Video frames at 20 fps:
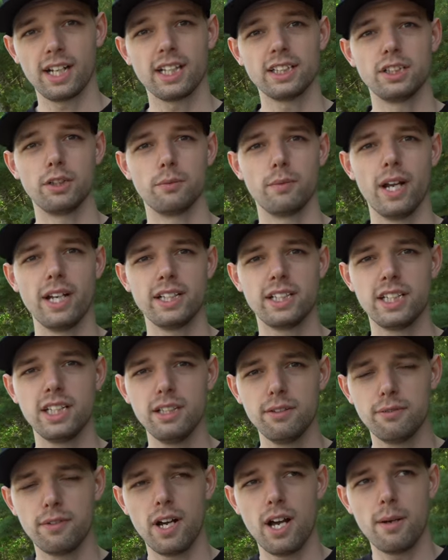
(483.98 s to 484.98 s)
I got the red
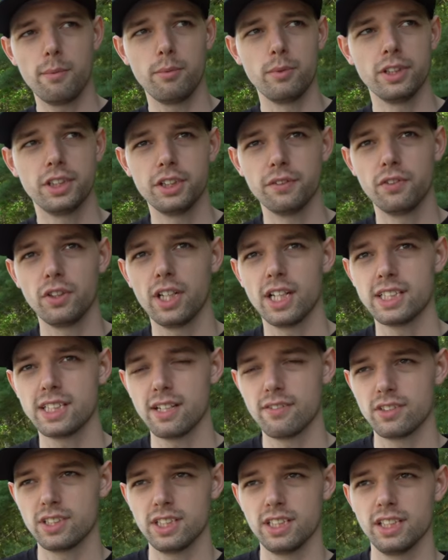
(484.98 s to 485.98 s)
key fob, which if you guys
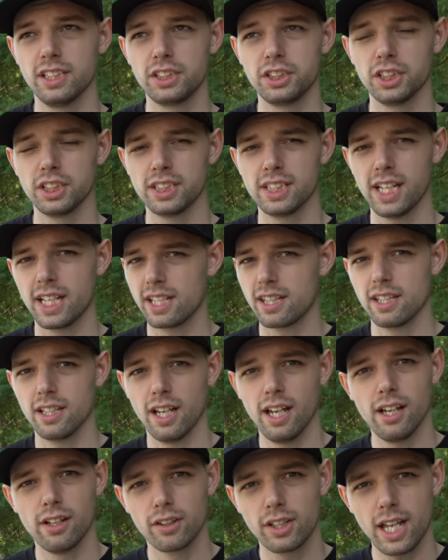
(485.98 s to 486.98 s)
haven't seen, it's just like the
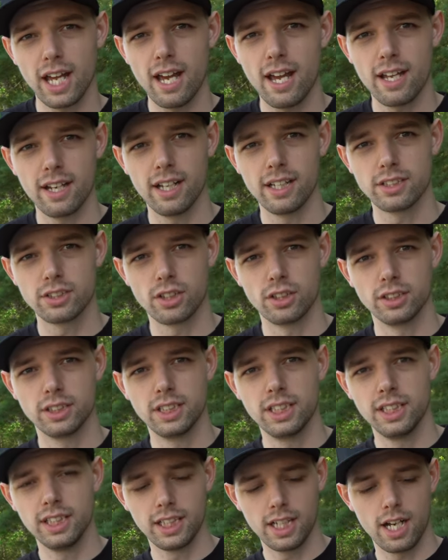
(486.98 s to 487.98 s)
Hellcat
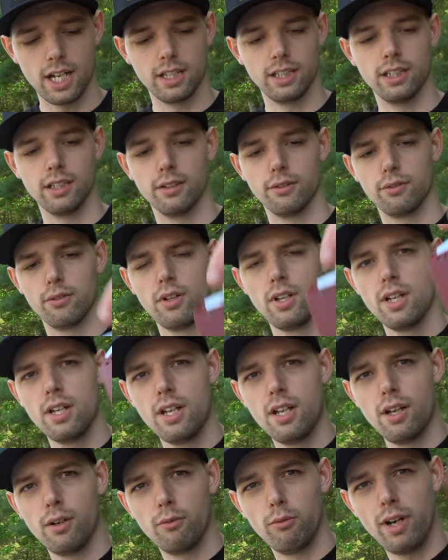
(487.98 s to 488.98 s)
SRT kind of
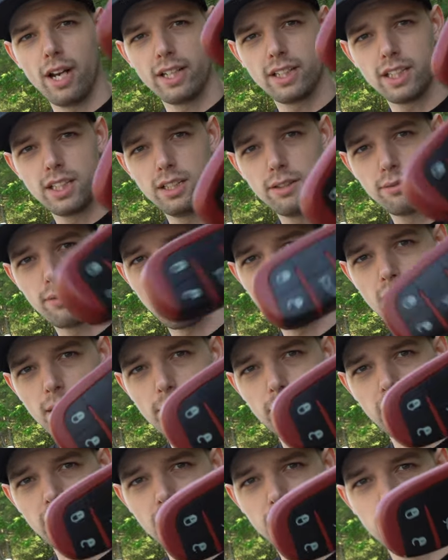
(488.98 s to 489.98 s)
red key
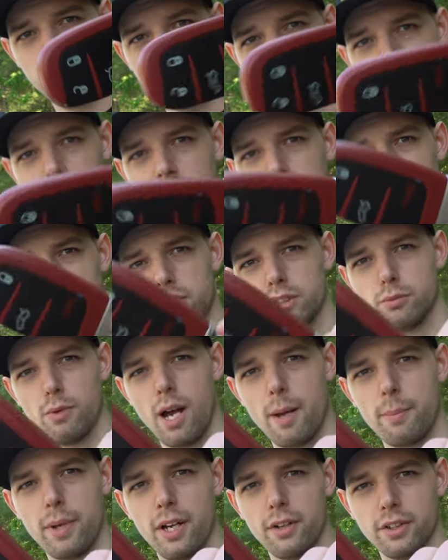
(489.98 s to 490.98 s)
fob and you basically just
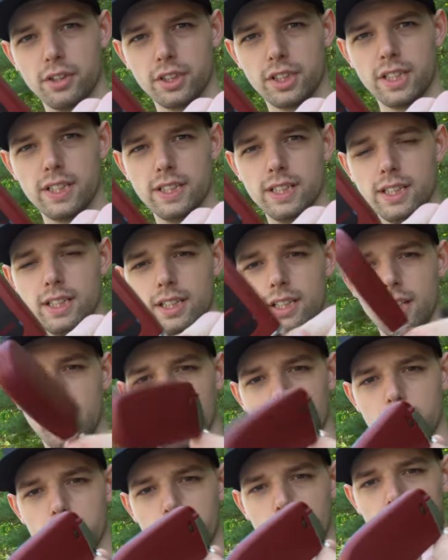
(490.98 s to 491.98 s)
swap out your key
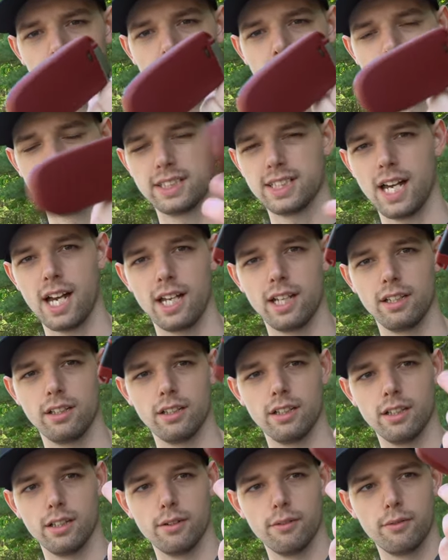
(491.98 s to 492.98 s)
and put it inside
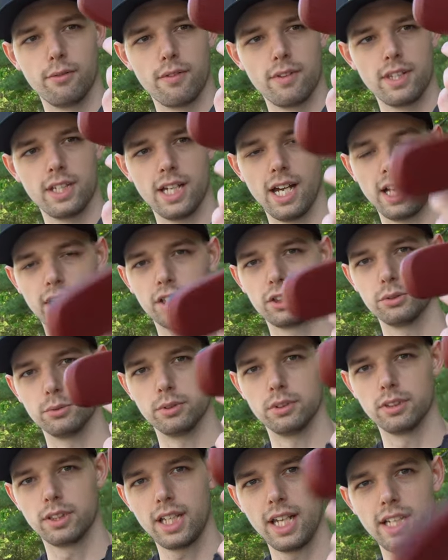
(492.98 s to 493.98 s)
of the
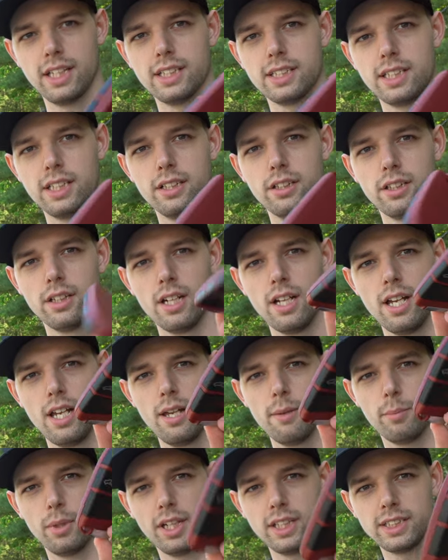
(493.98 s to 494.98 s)
actual case here
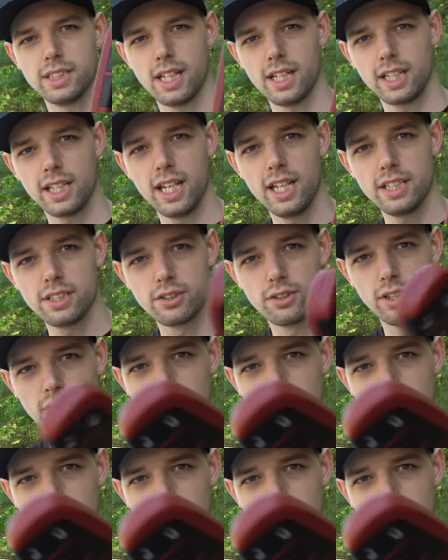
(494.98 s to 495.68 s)
but it's not a case or